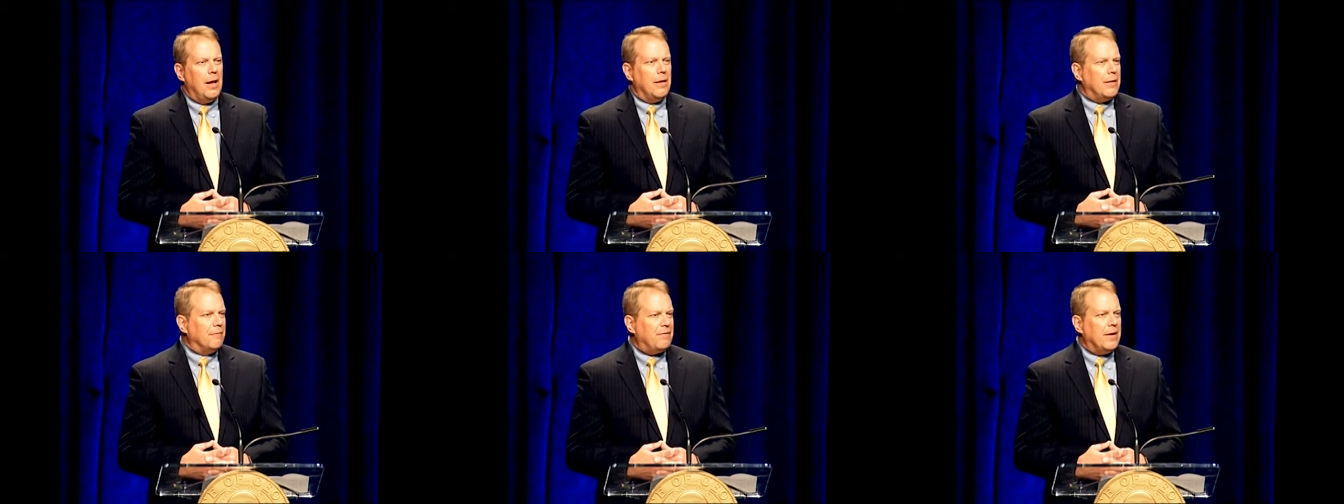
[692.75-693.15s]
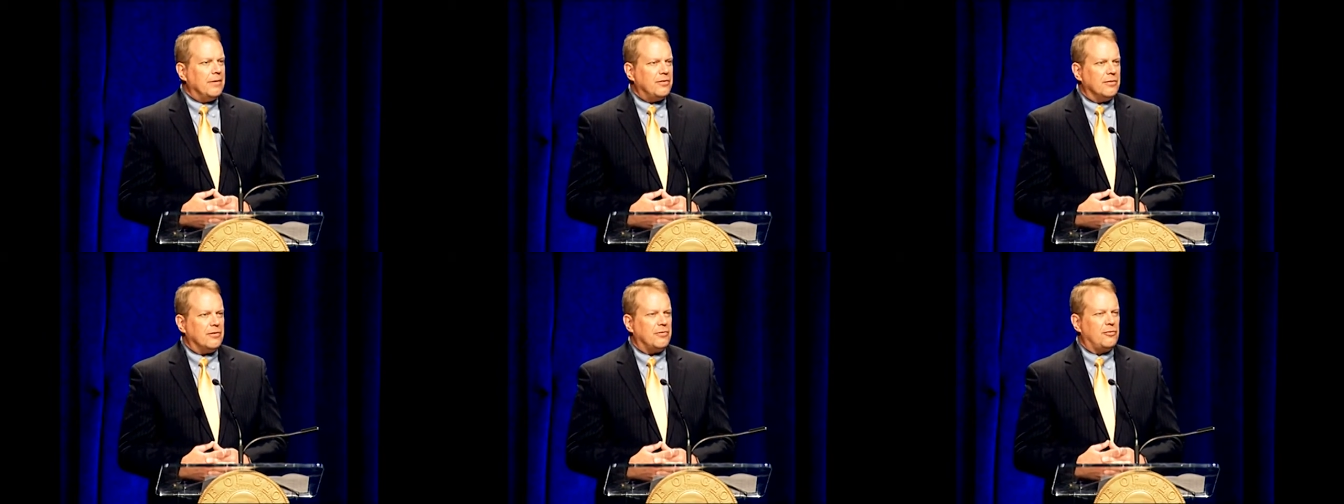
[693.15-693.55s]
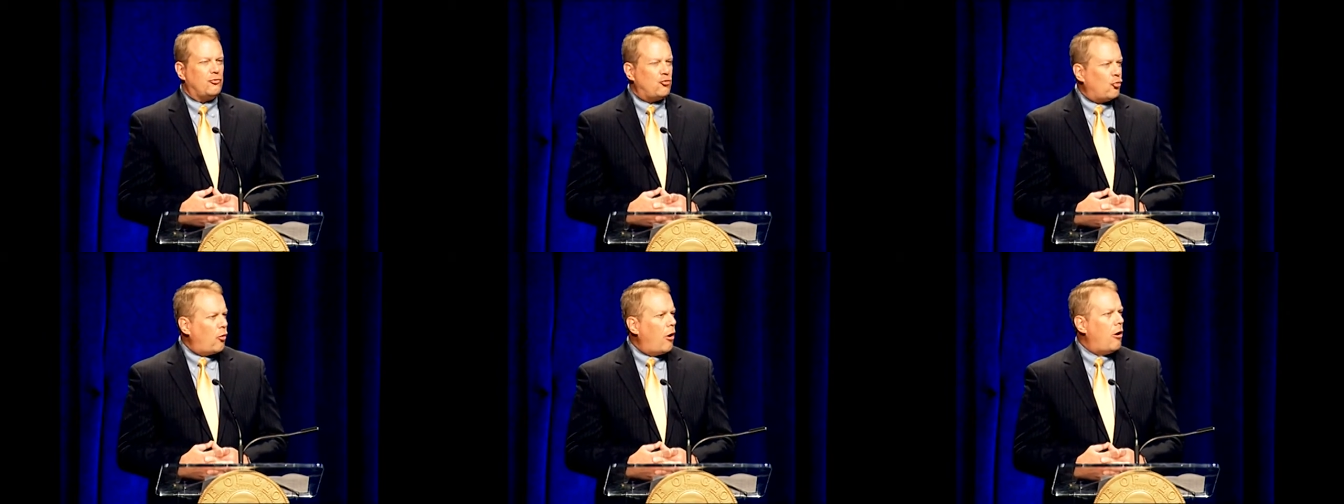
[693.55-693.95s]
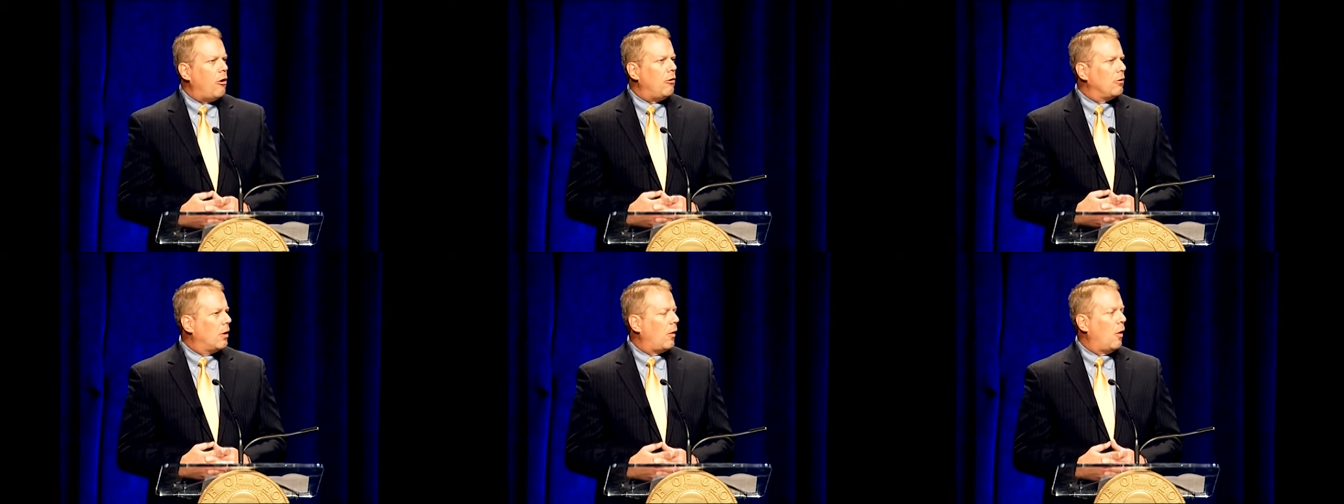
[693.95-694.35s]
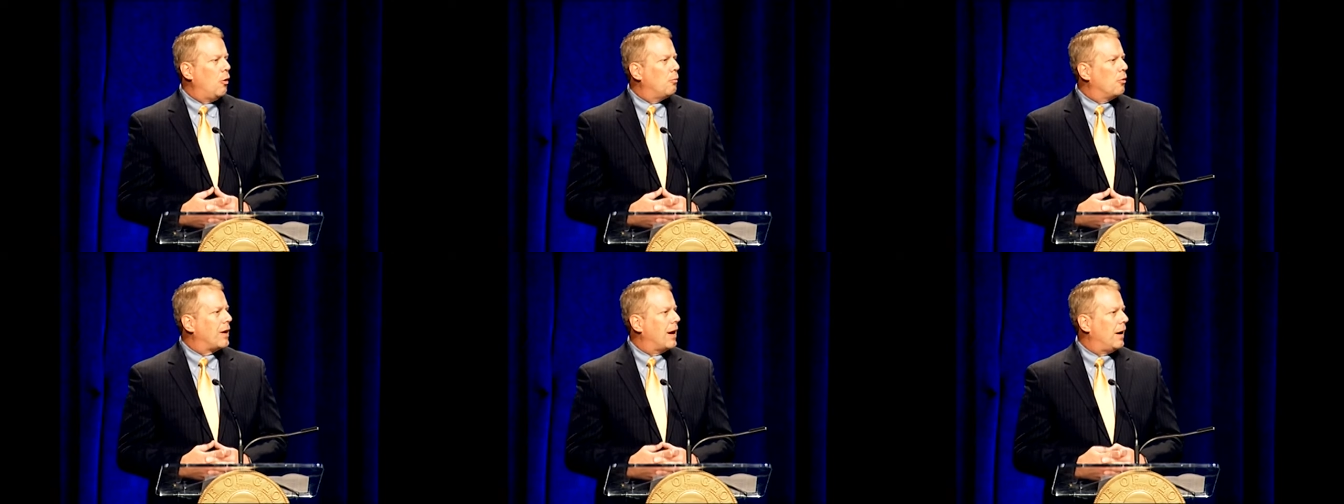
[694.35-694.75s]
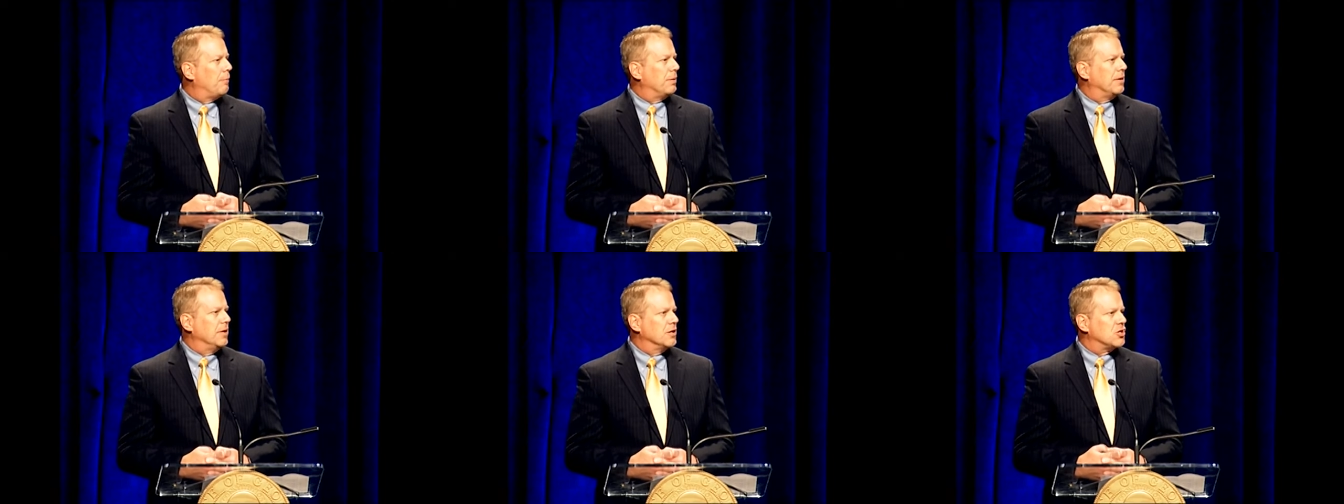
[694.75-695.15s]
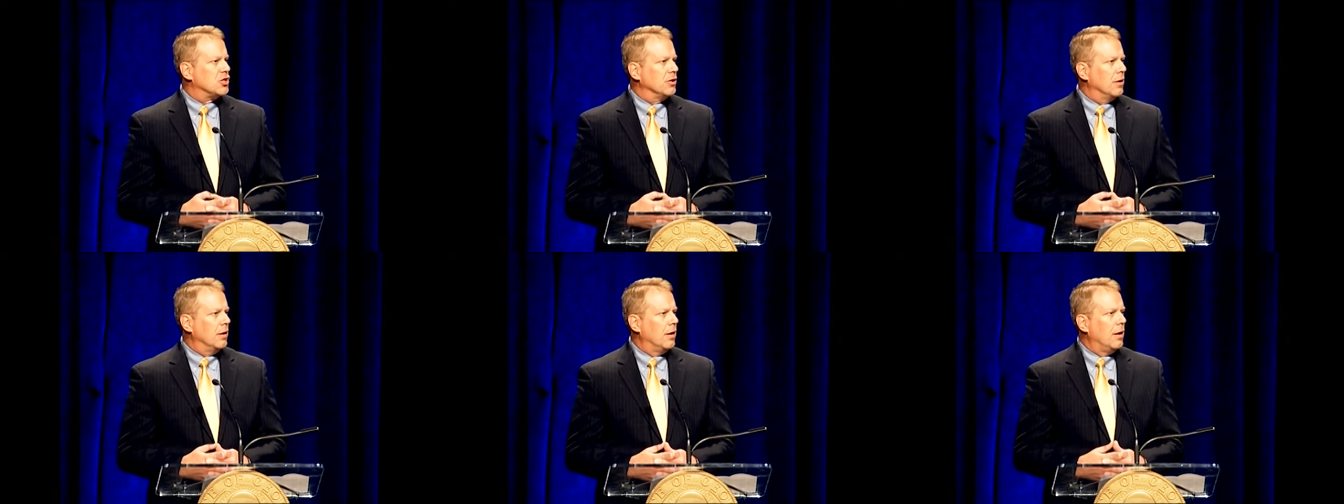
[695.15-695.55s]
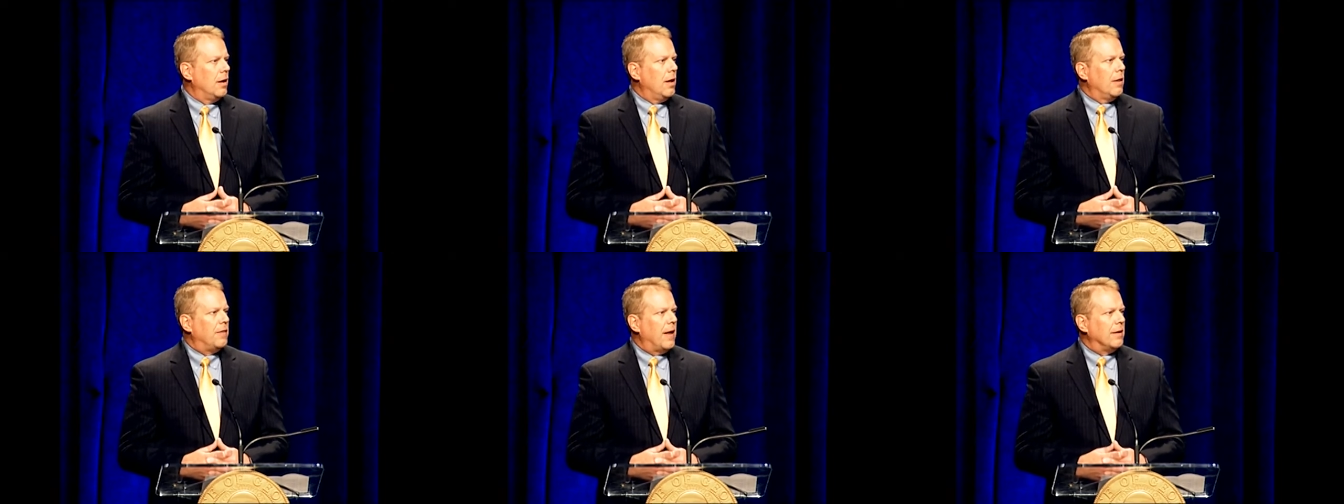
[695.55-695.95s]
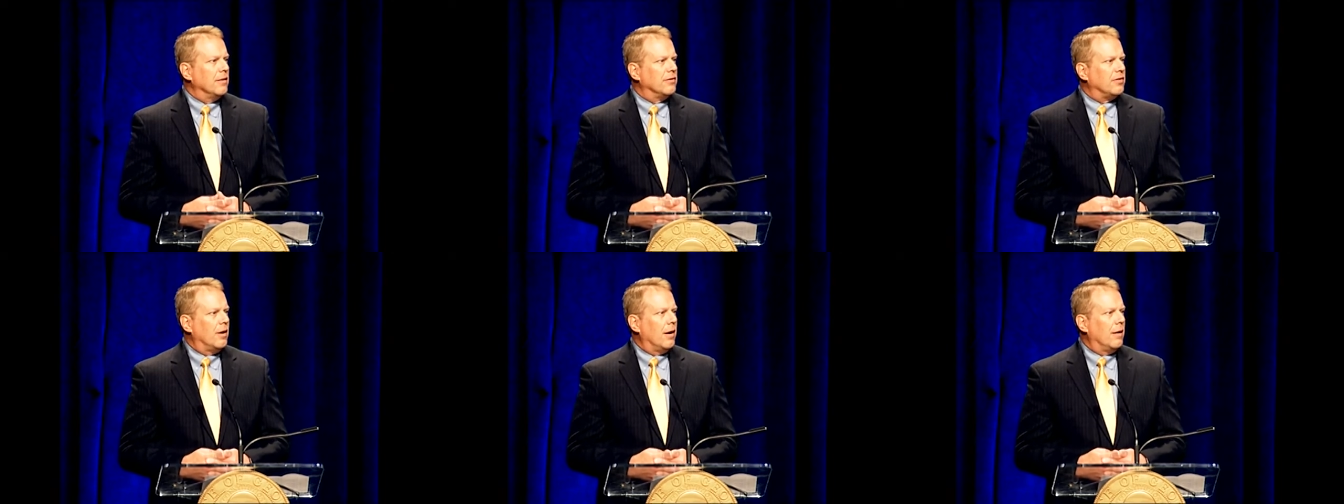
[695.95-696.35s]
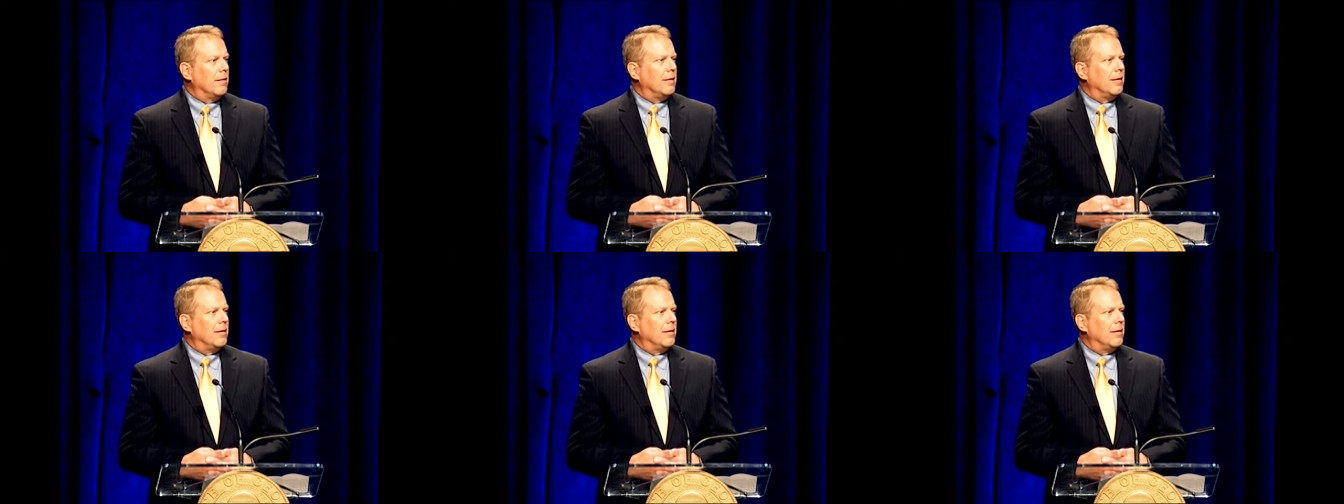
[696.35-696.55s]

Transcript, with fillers: that faces strong global competition that is uh,